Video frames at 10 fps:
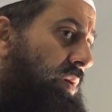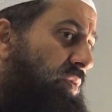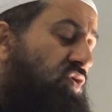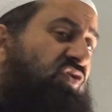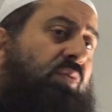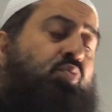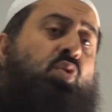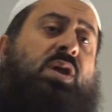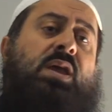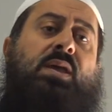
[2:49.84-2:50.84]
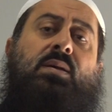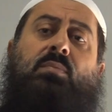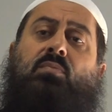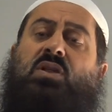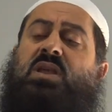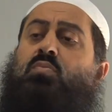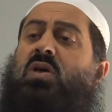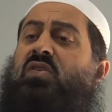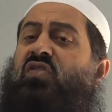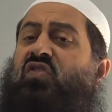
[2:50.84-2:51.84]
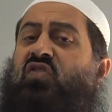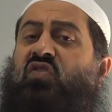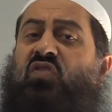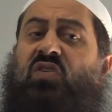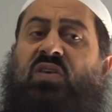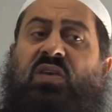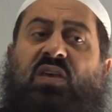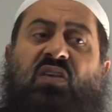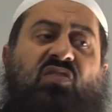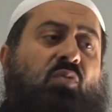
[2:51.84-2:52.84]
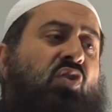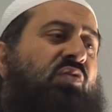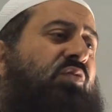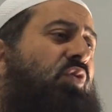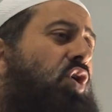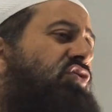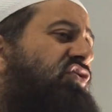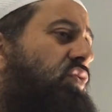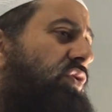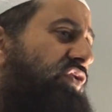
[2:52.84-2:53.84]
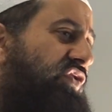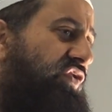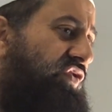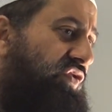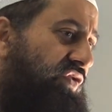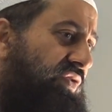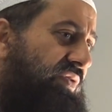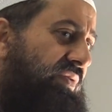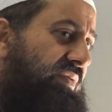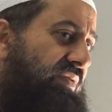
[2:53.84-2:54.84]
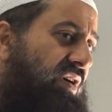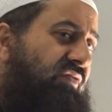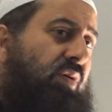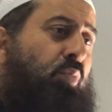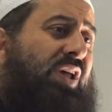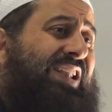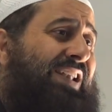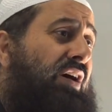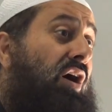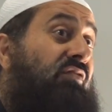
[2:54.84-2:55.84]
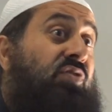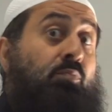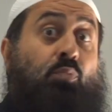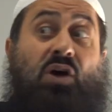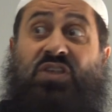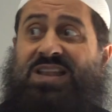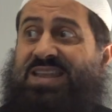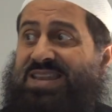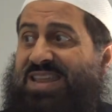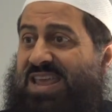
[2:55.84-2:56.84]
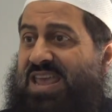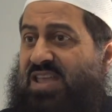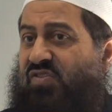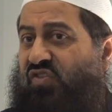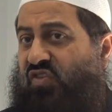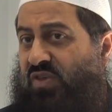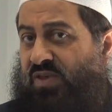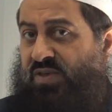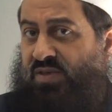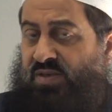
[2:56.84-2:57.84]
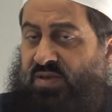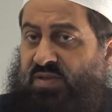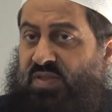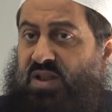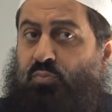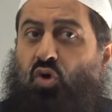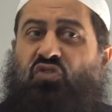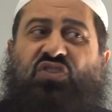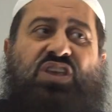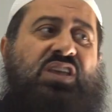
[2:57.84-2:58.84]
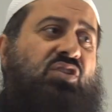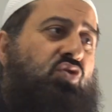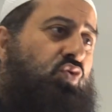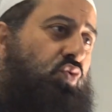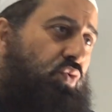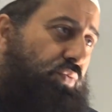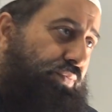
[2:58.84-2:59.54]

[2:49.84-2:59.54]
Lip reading: Because the prayer, my dear brothers, is the most virtuous of the bodily deeds that a person can do.